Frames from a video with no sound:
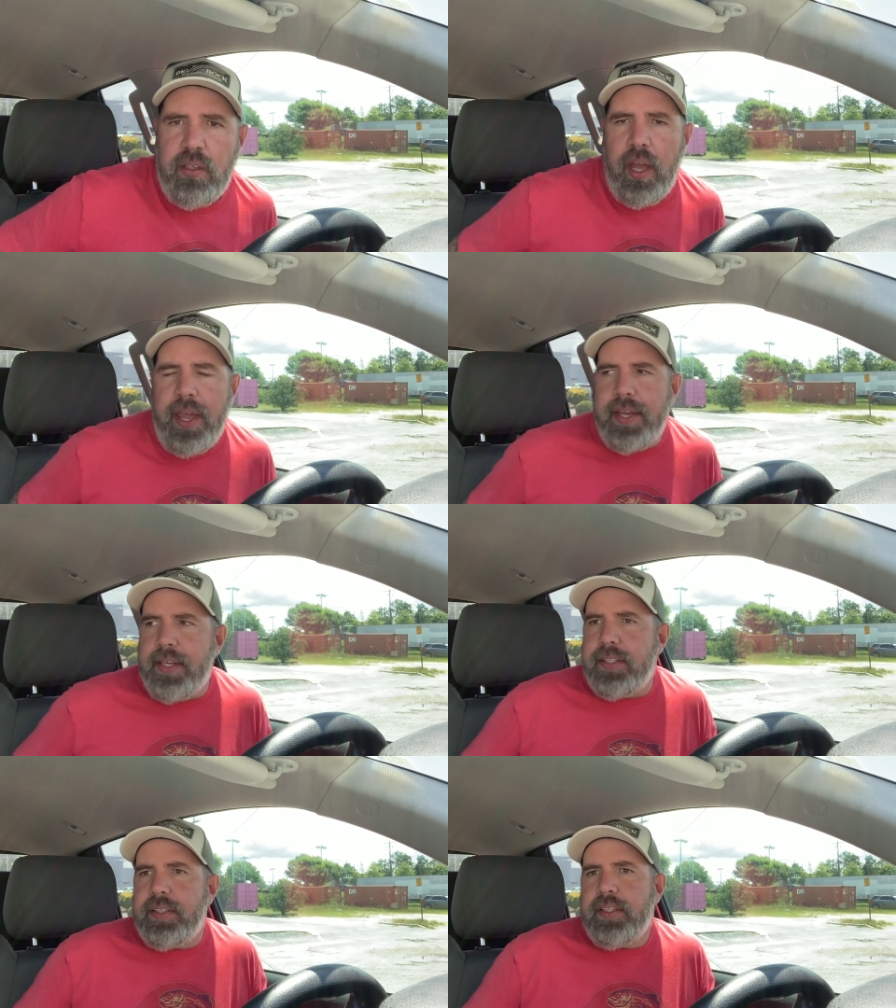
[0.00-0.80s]

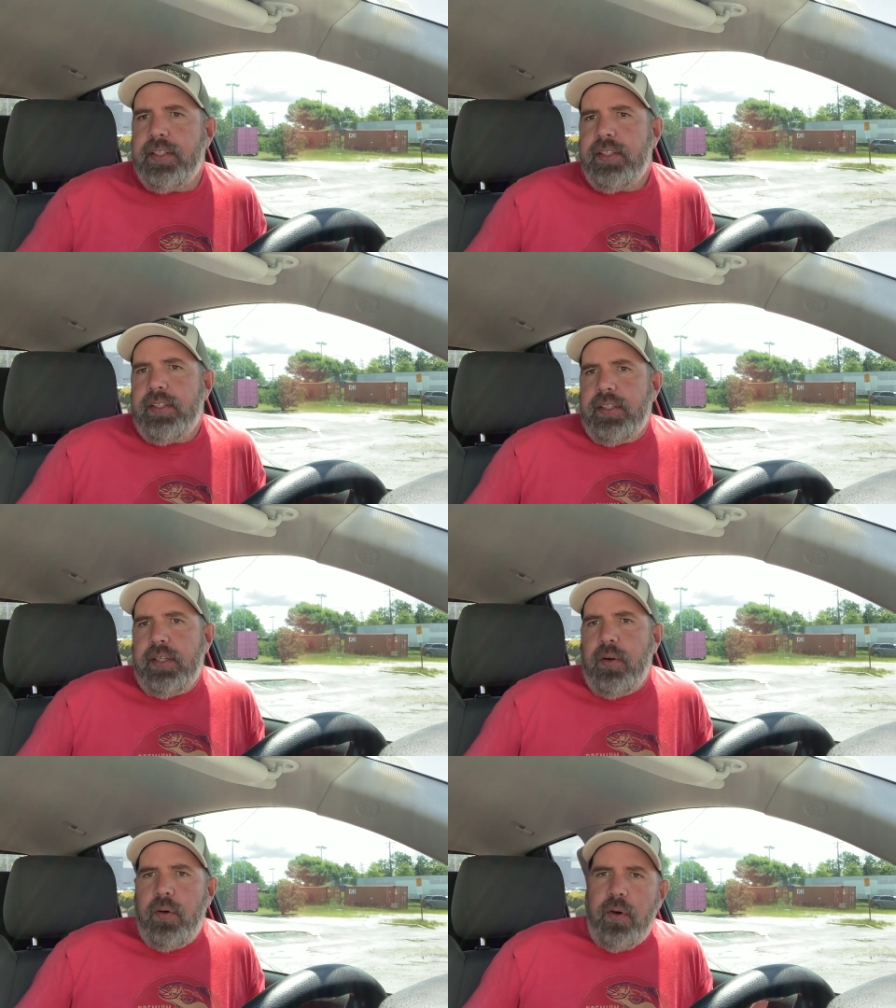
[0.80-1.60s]
And
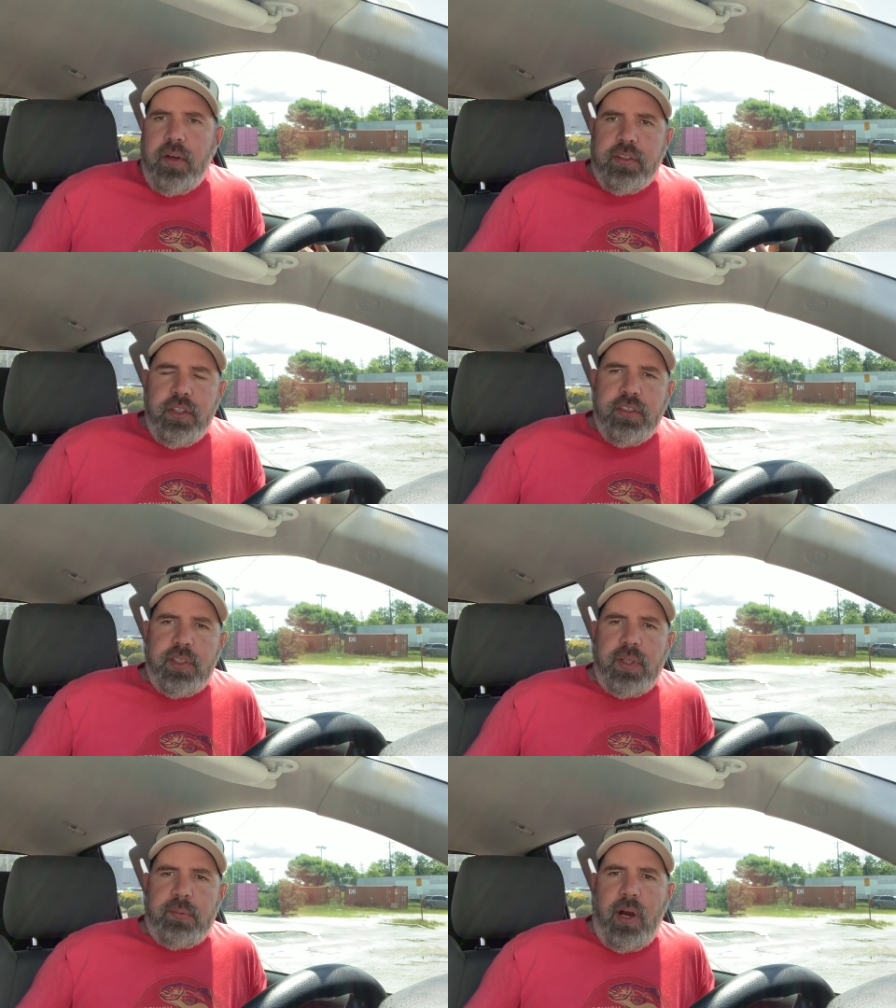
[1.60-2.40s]

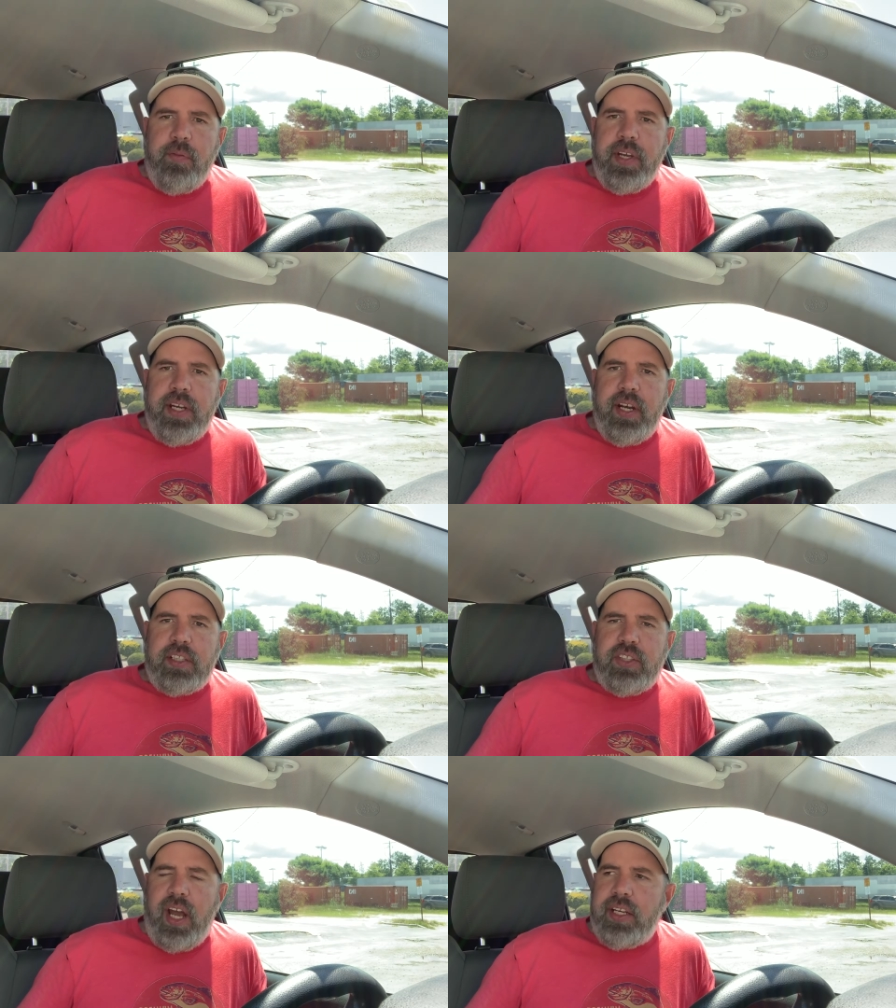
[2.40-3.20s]
usually when I'm over here, I
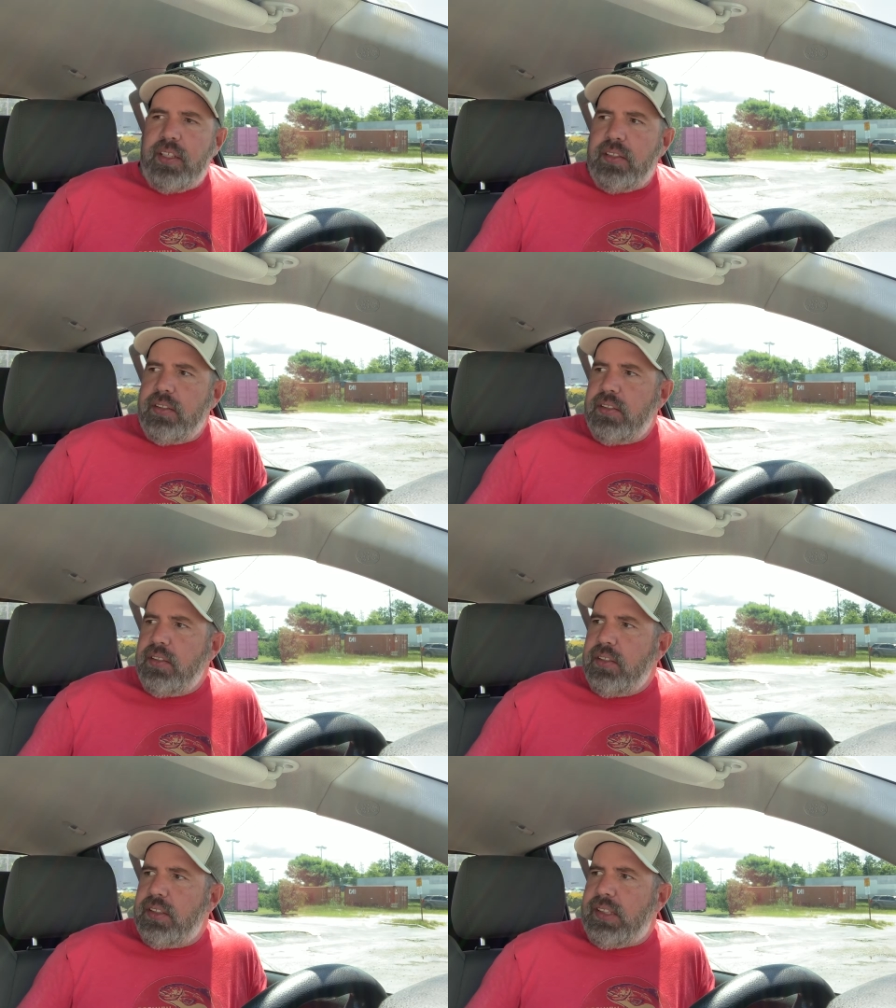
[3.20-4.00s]
try to
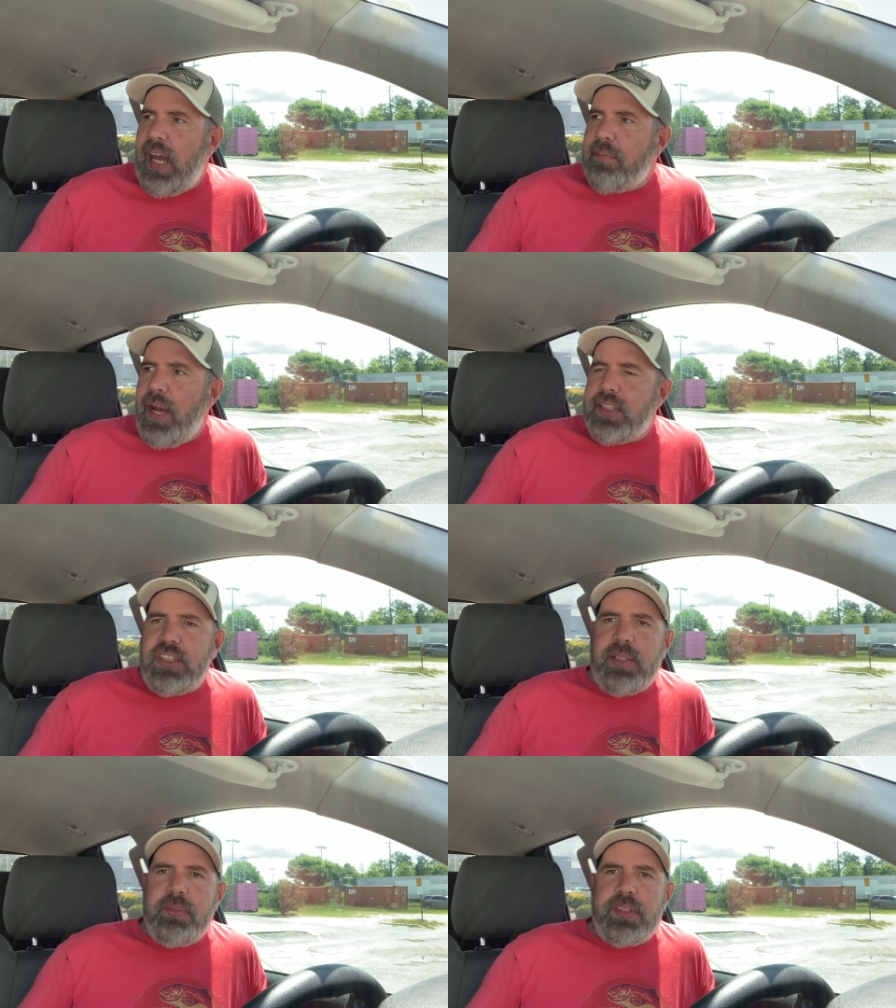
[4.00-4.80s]
stop by
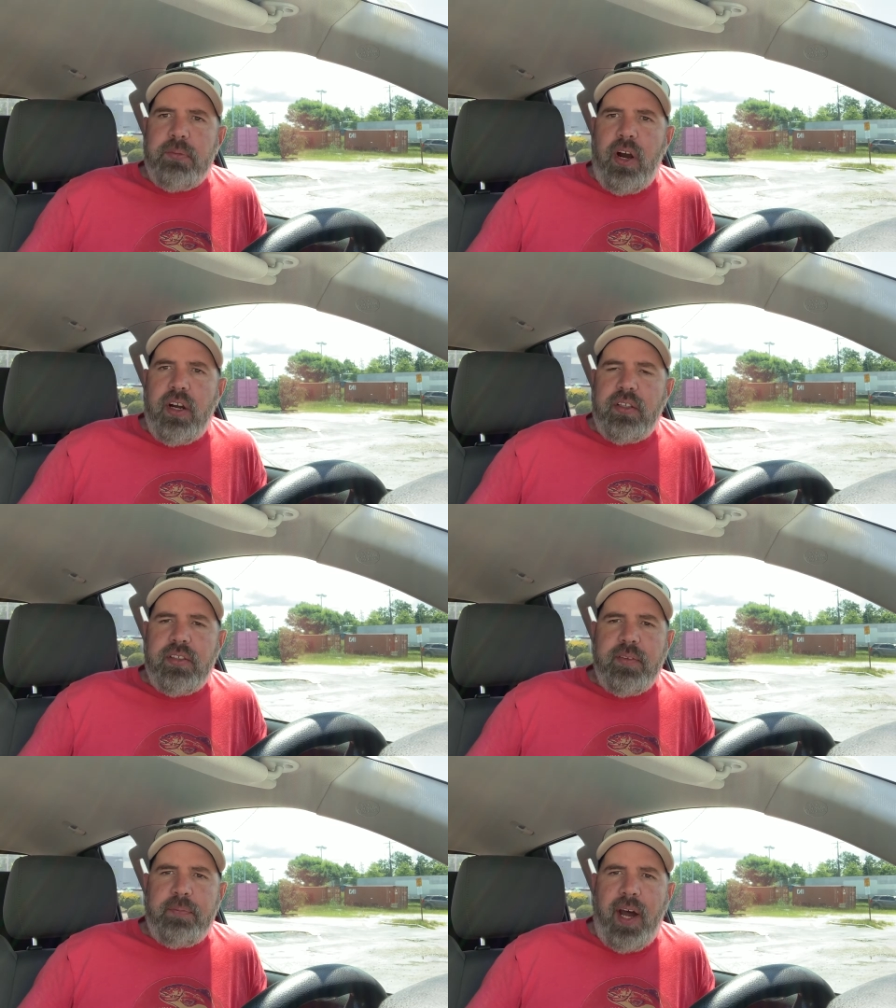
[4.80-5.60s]
Jimmy's Mart
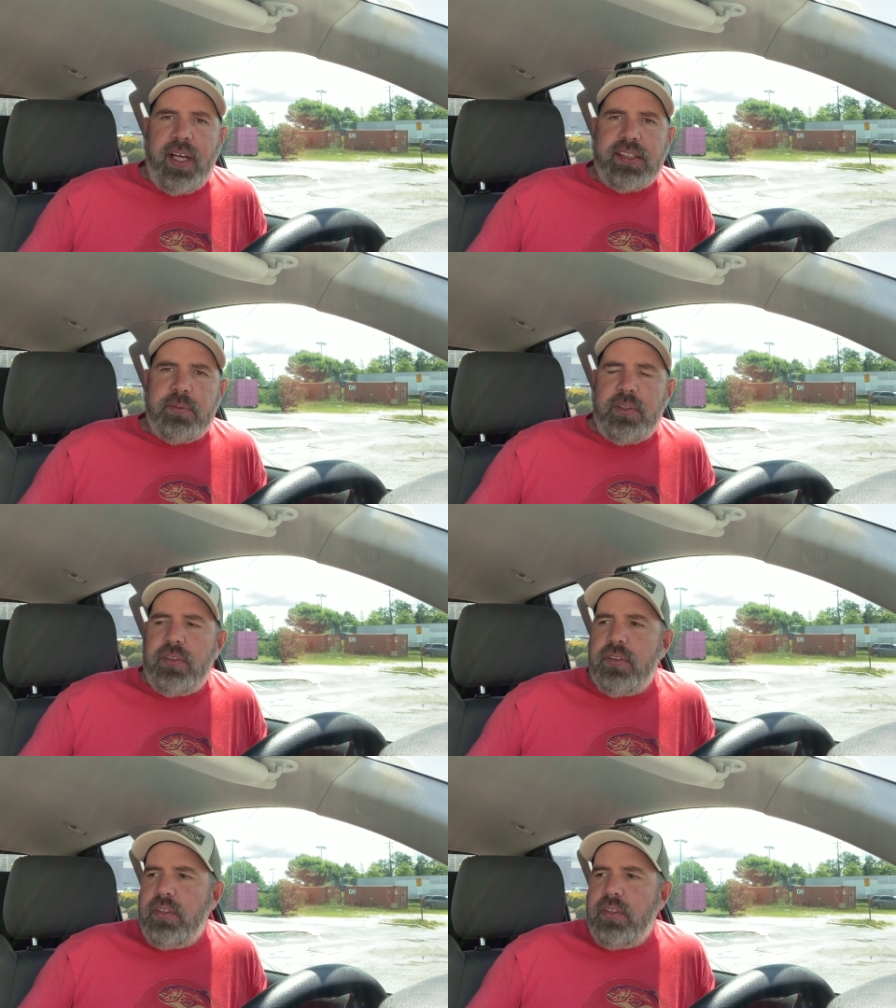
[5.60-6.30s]
if possible.